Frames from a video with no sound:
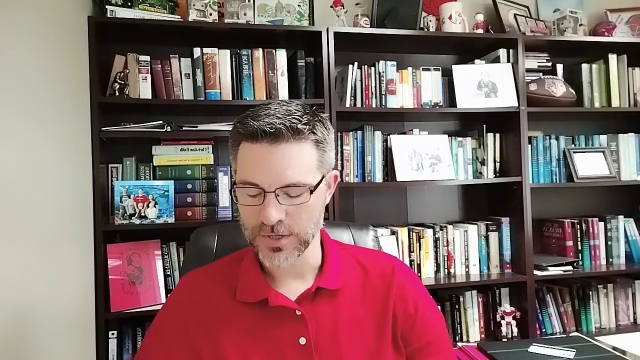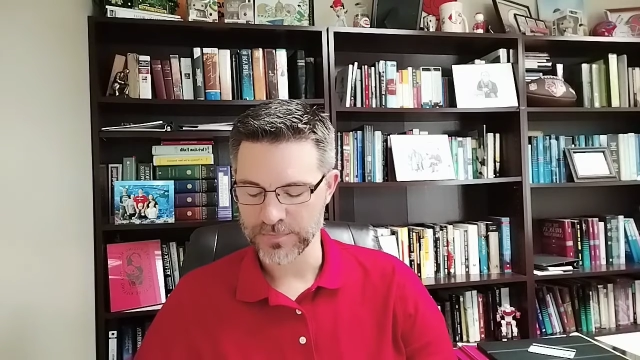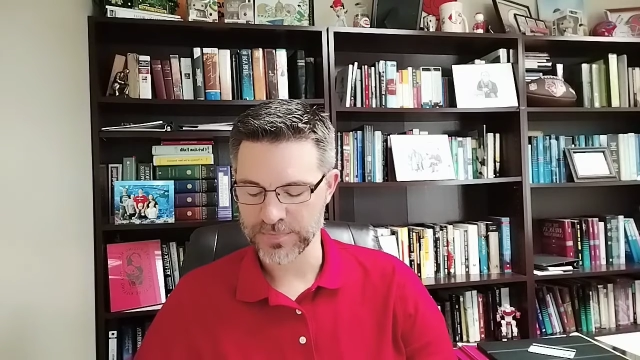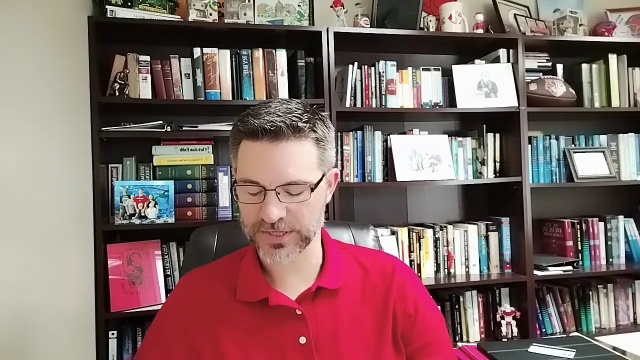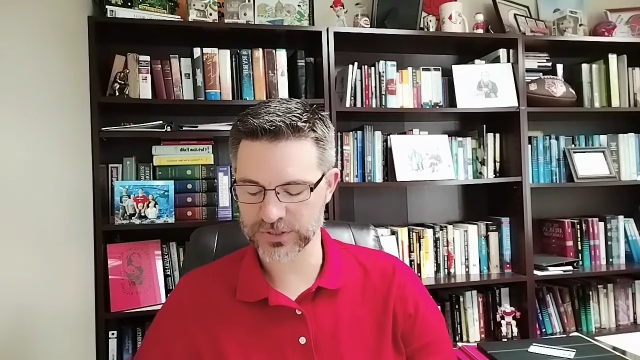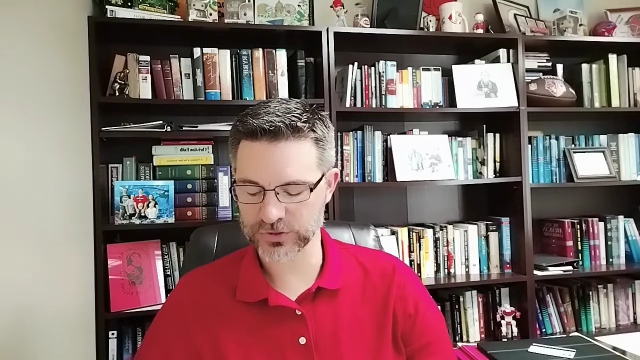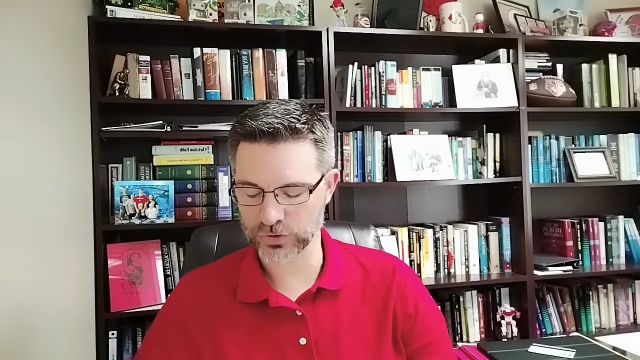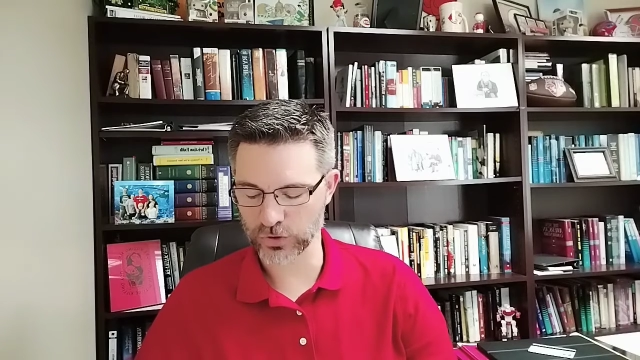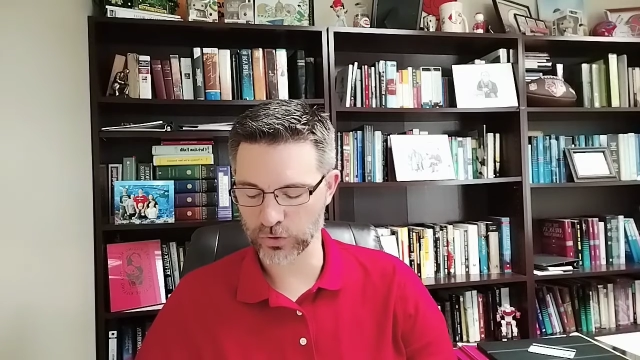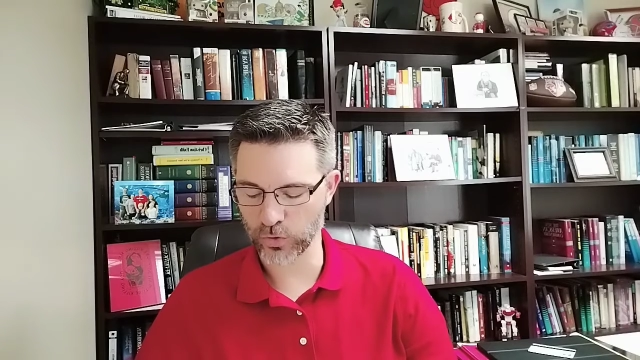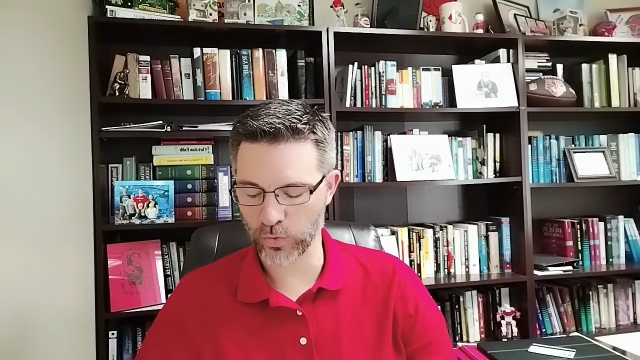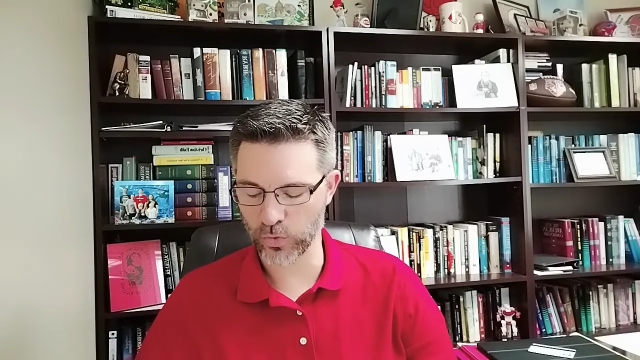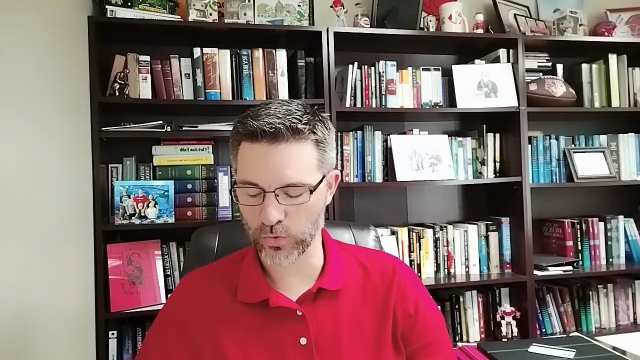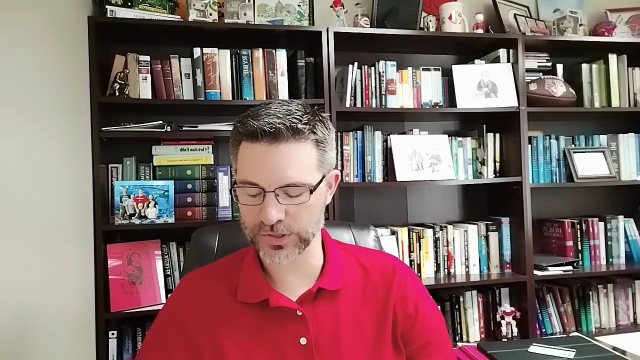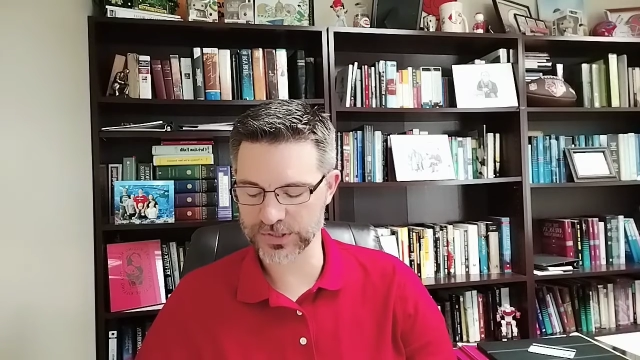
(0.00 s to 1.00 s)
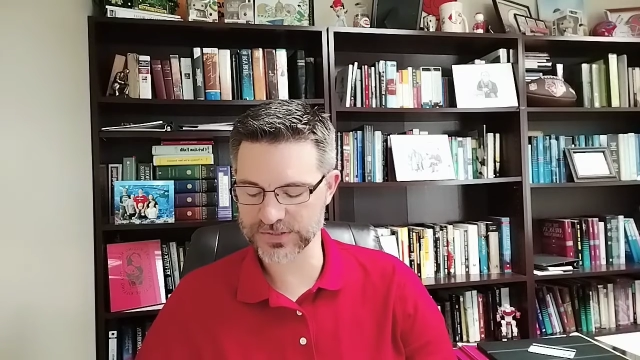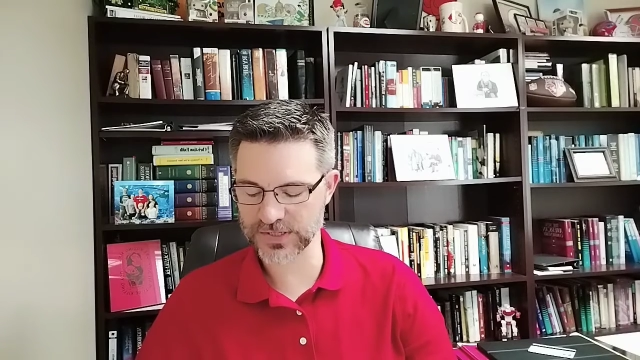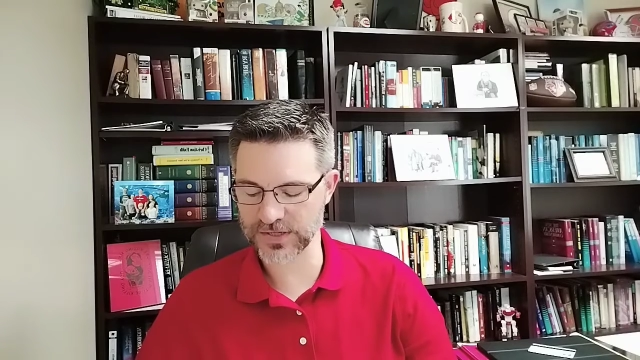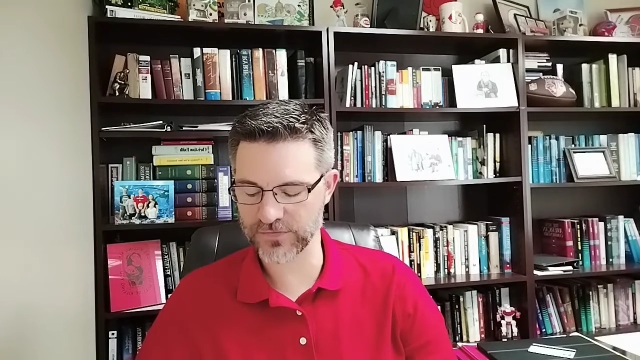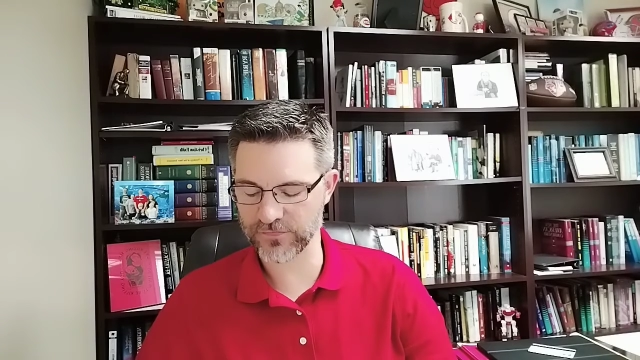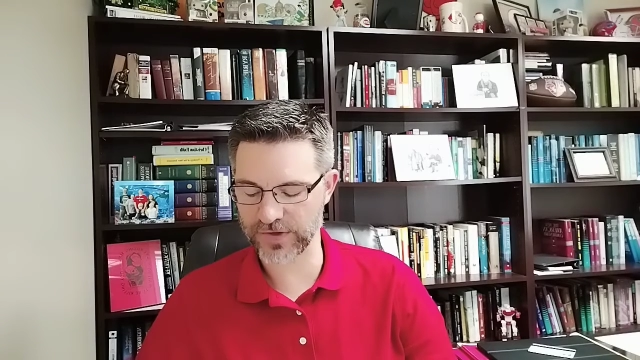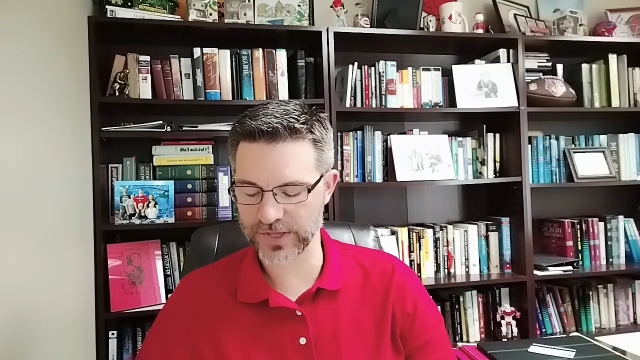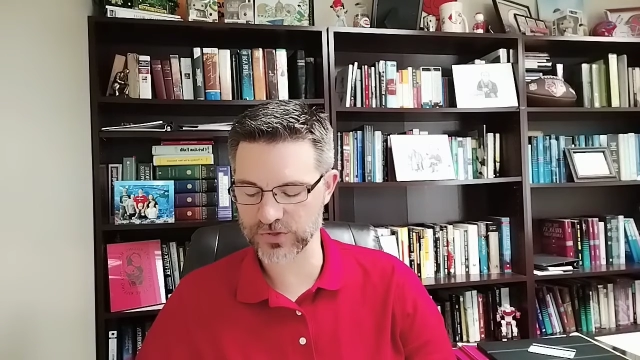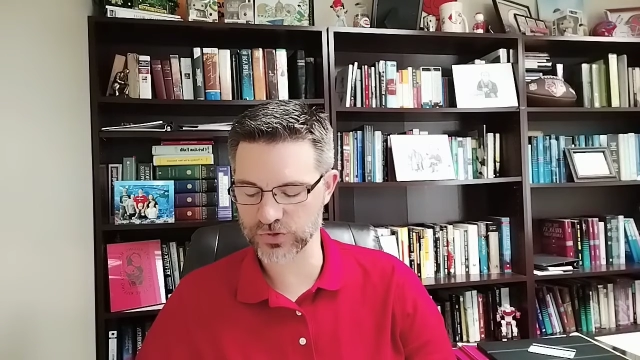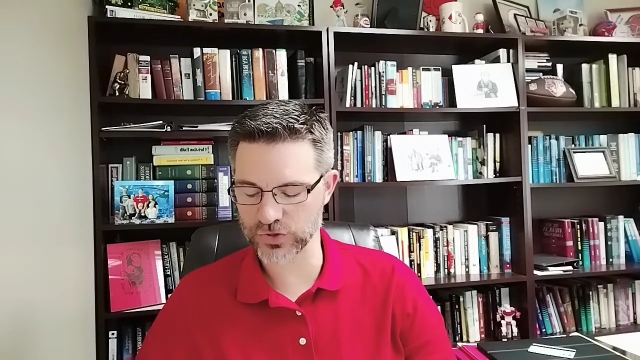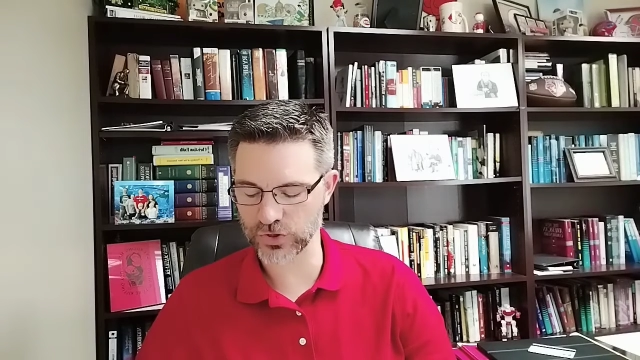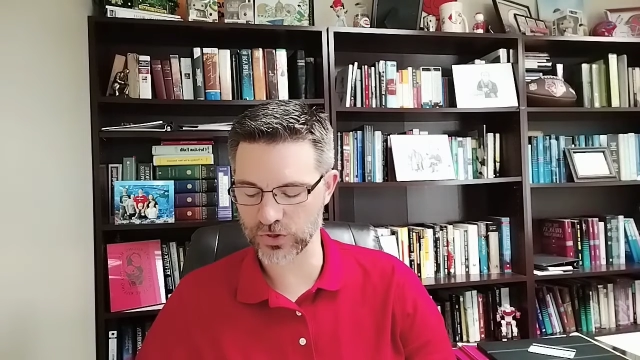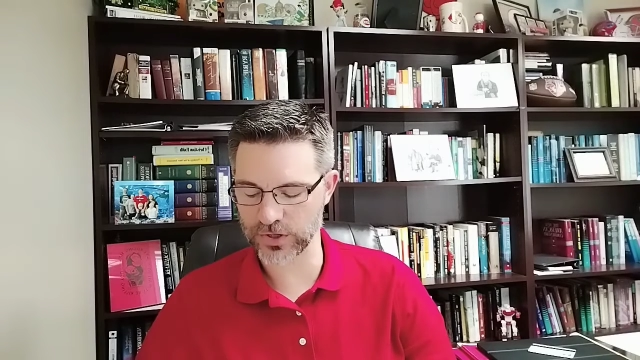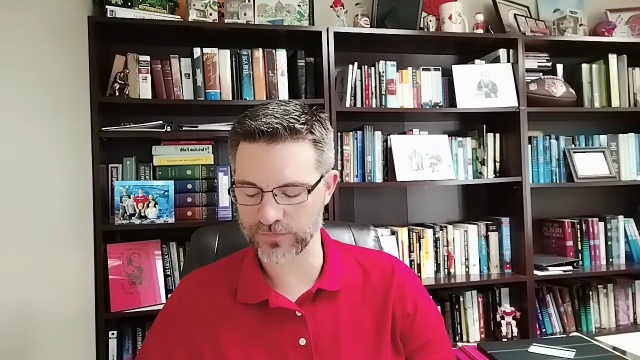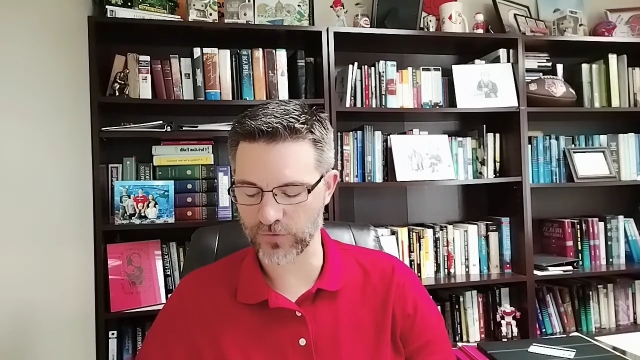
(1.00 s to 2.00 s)
because the Lord is the
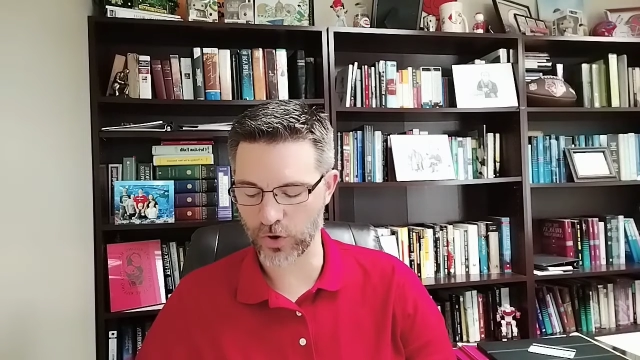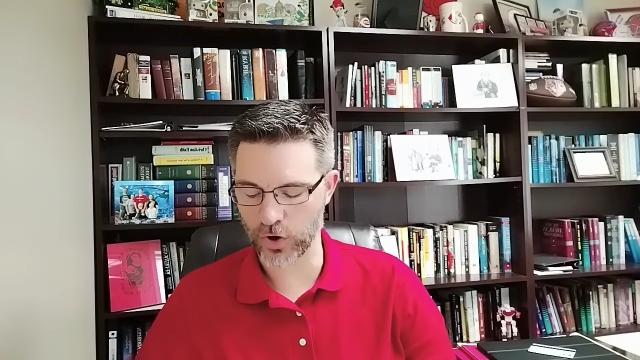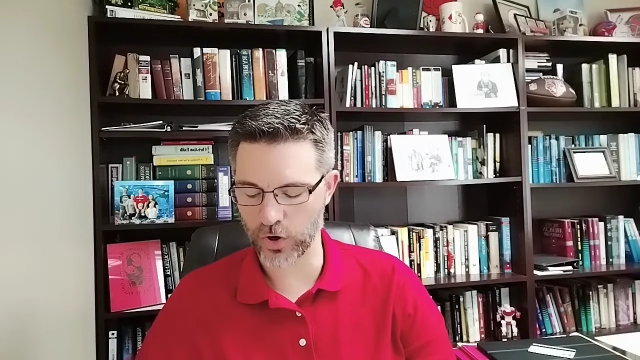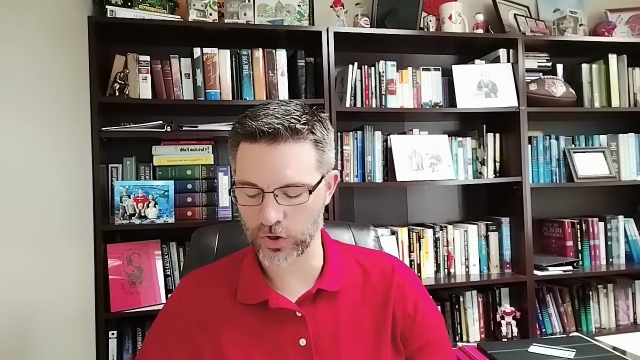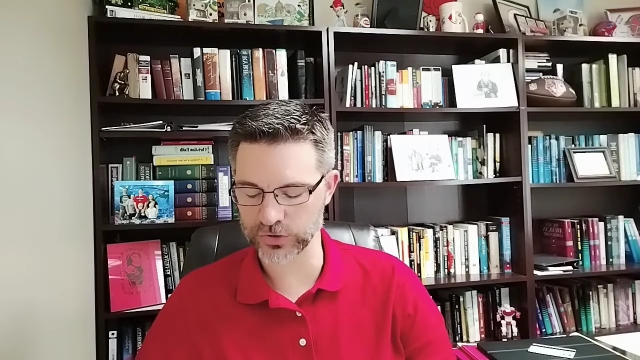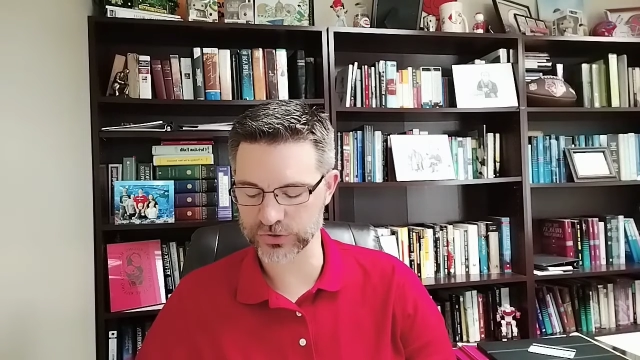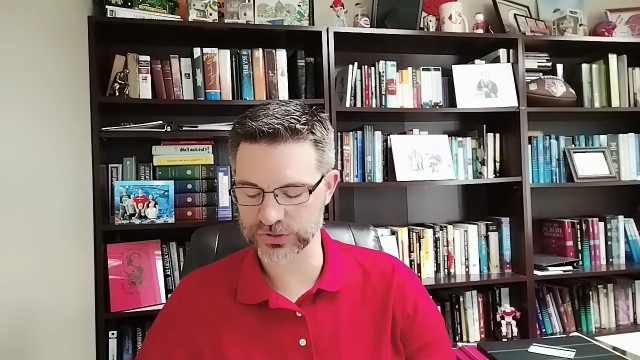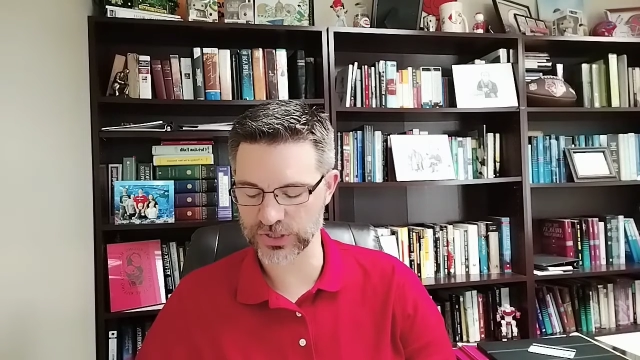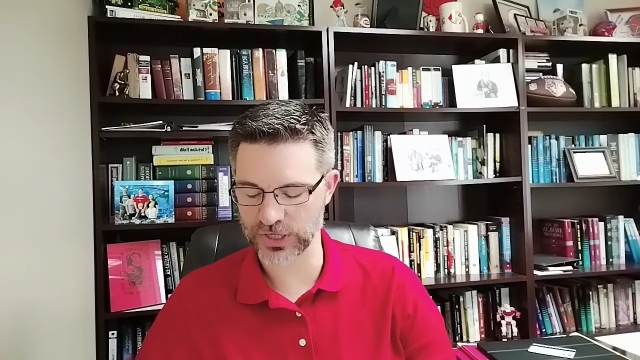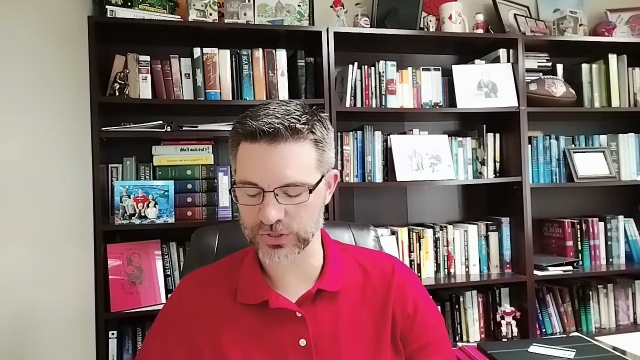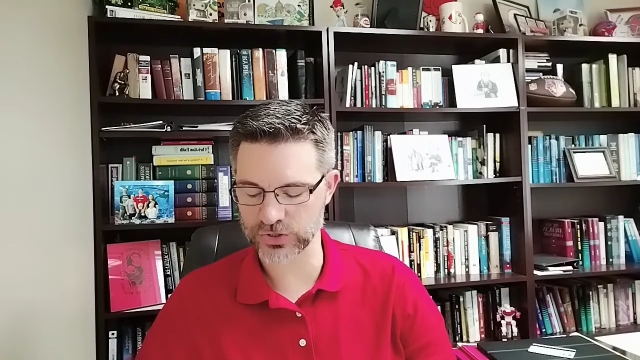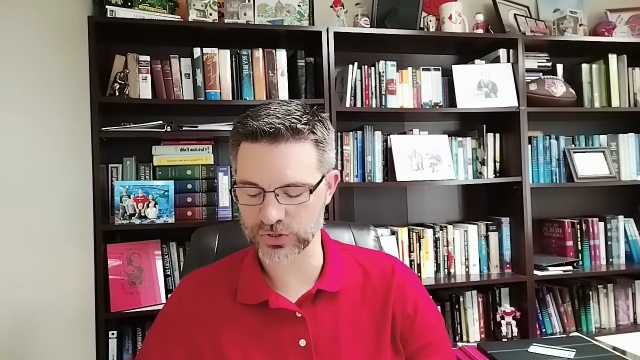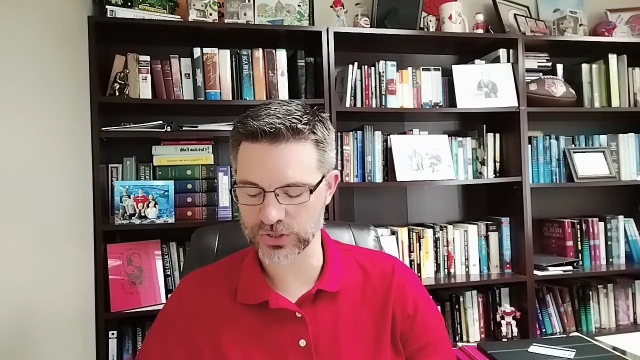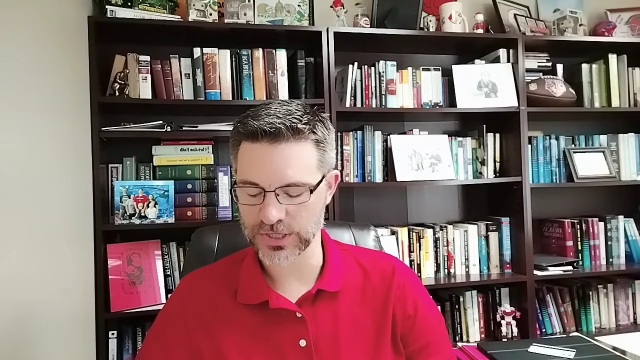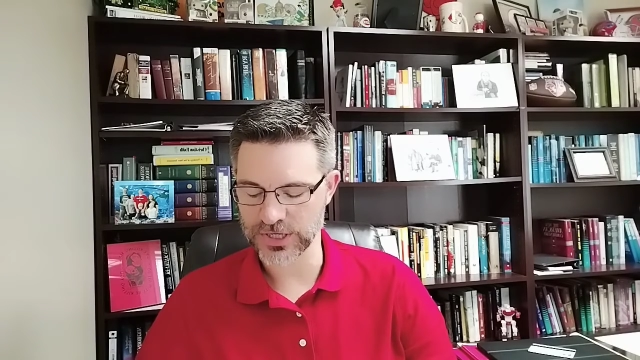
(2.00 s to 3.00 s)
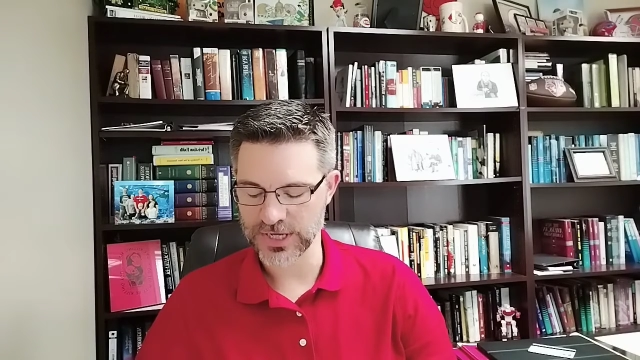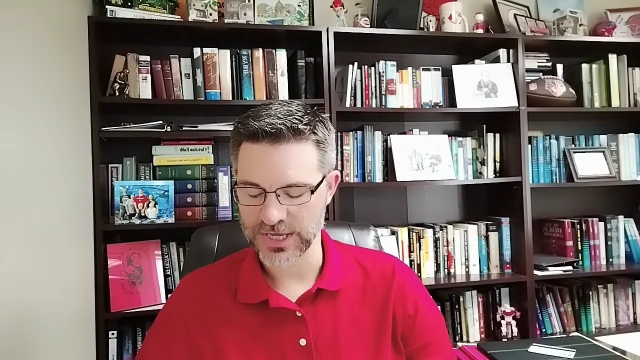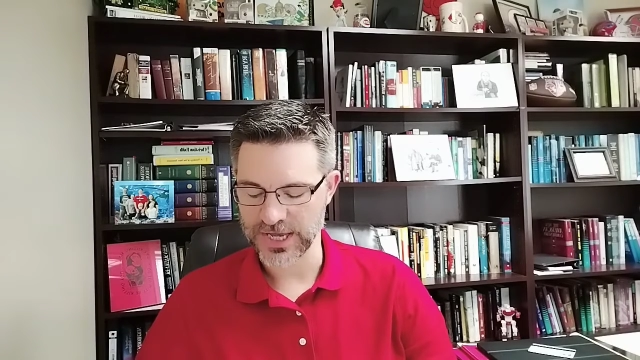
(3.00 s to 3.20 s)
avenger of all such,